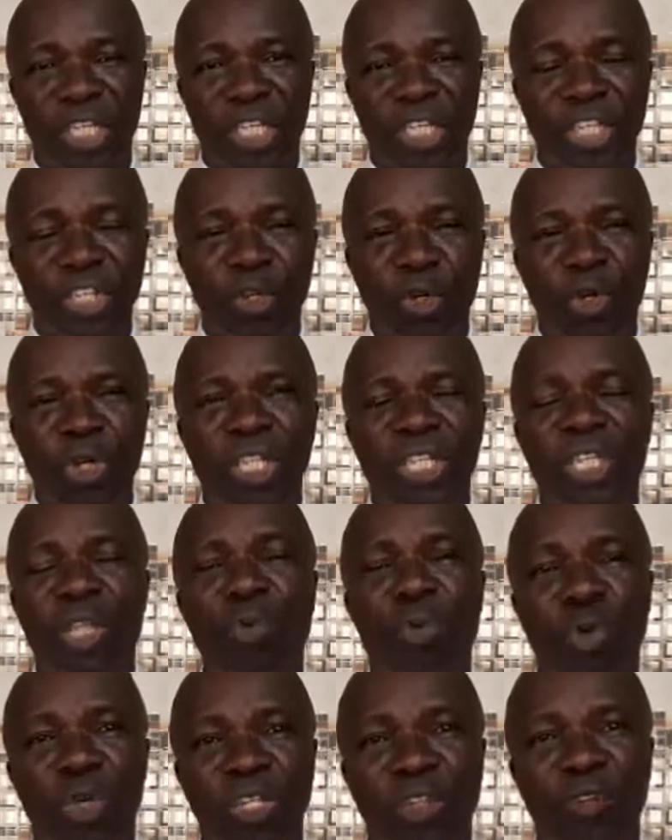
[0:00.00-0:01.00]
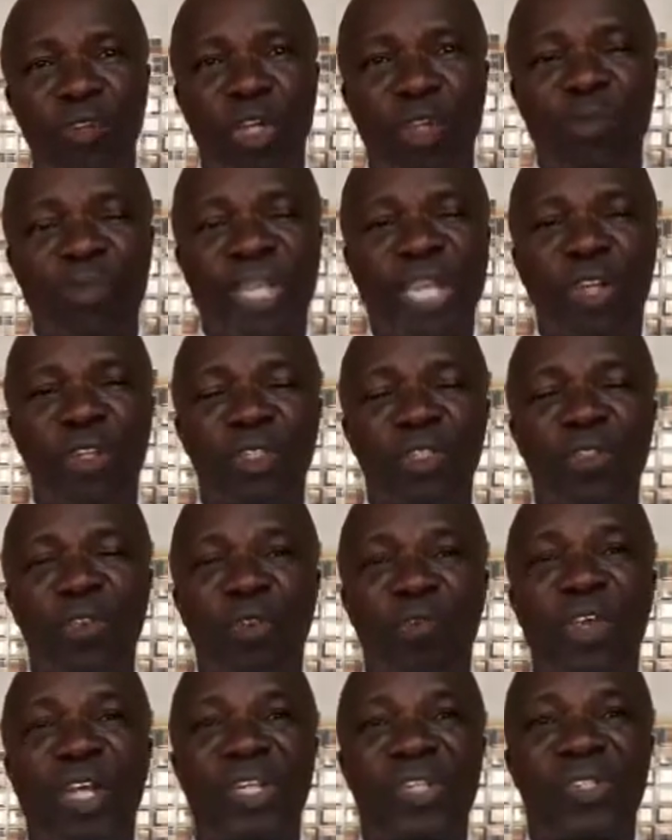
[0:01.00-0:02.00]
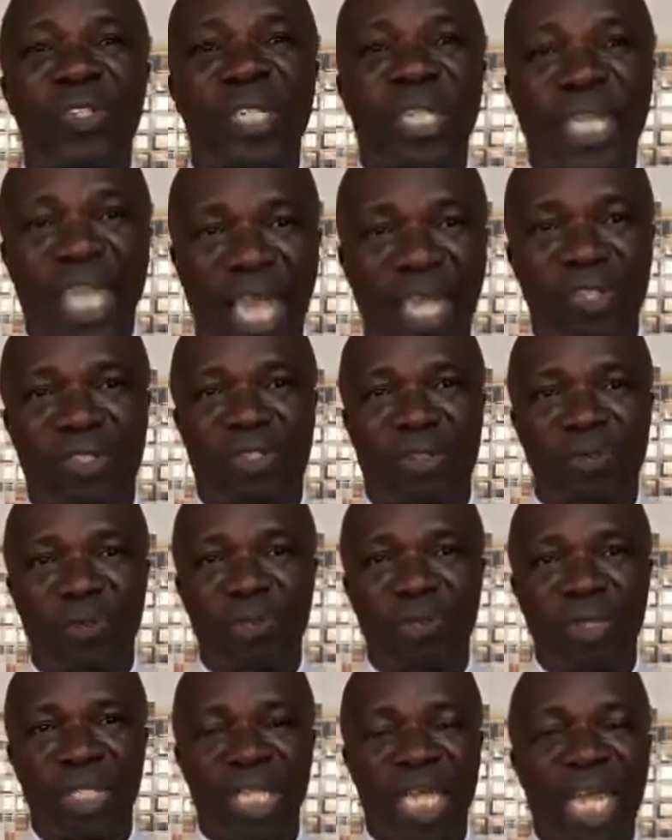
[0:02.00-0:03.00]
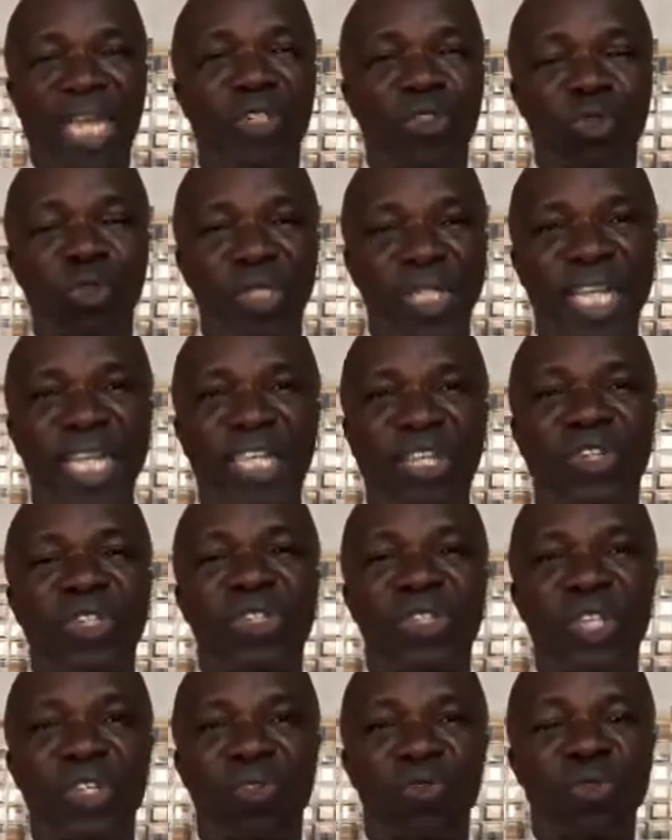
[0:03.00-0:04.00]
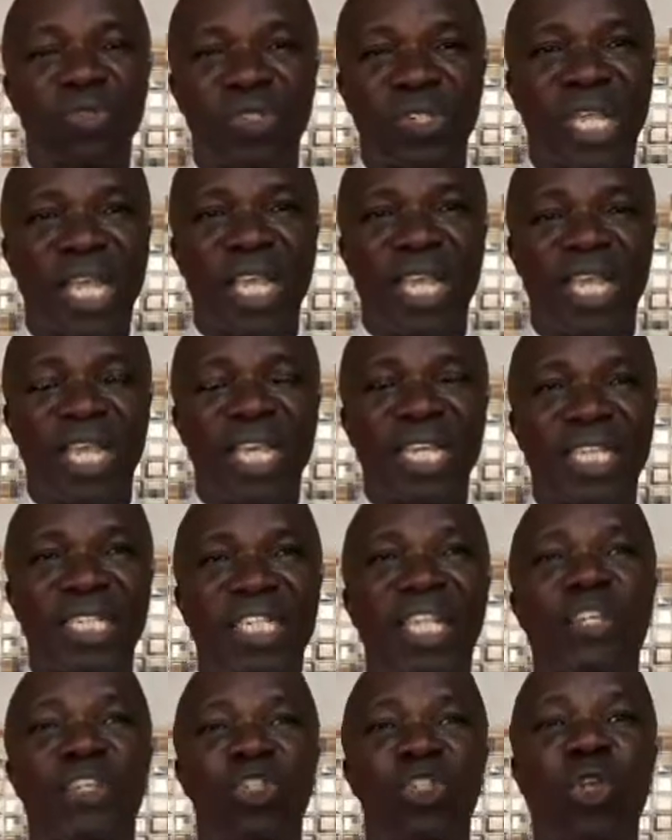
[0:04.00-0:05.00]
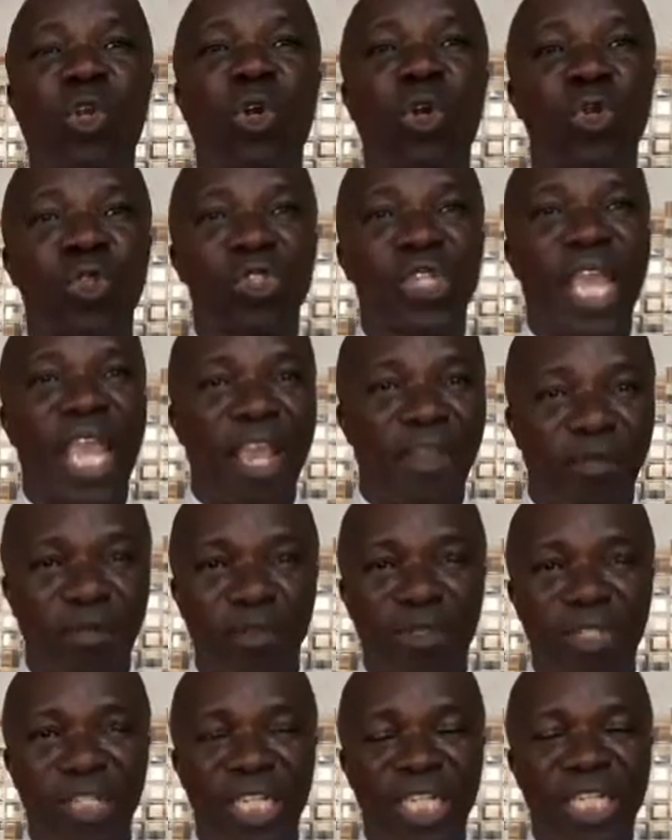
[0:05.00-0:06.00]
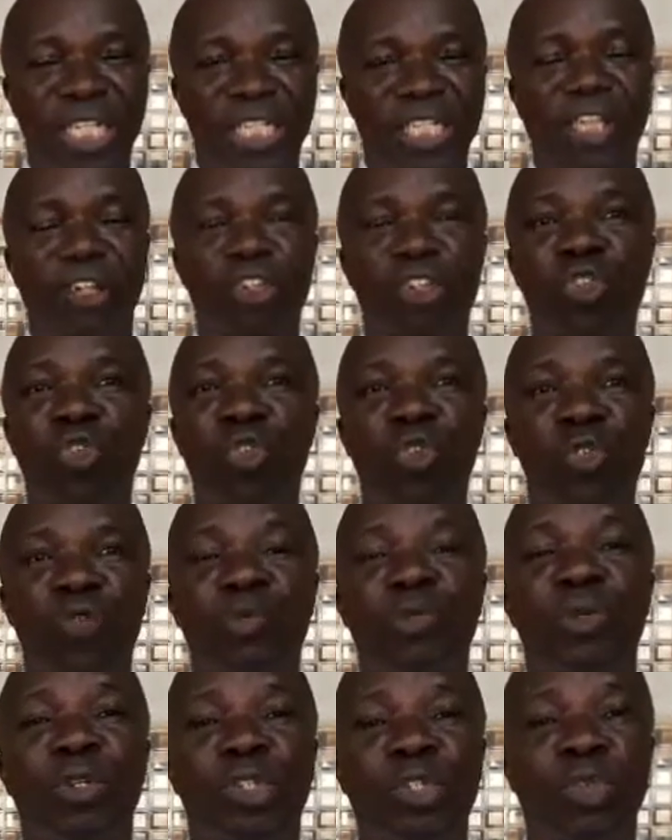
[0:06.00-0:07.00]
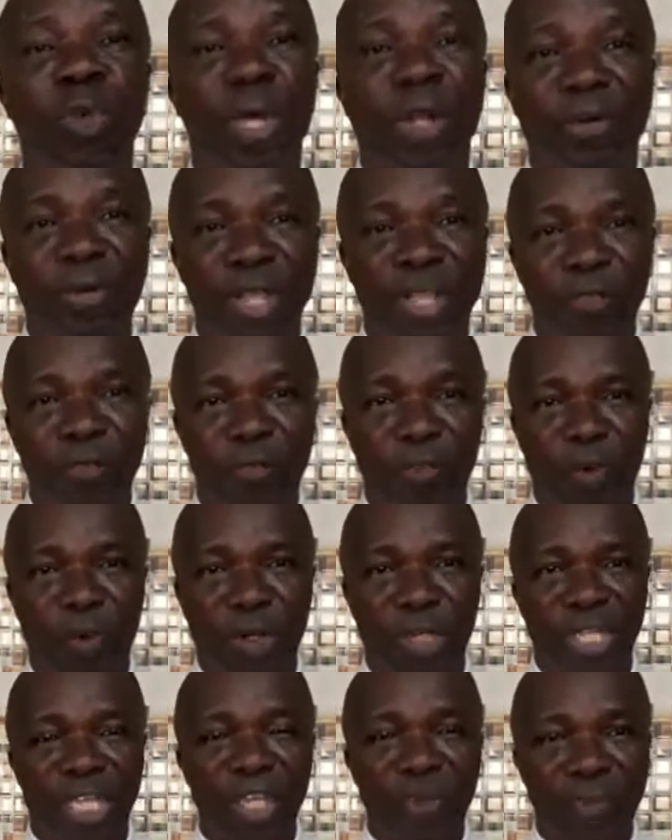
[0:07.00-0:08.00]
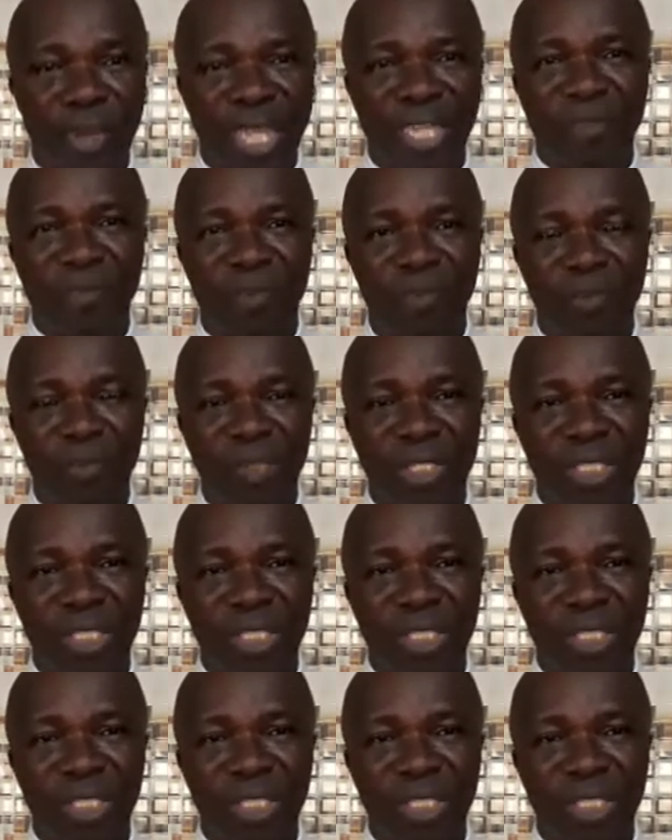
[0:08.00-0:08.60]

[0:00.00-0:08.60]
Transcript: You know, the Word of God becomes very scarce. And today, Christians will say there is closed heaven, there is no spiritual rainfall. Amen.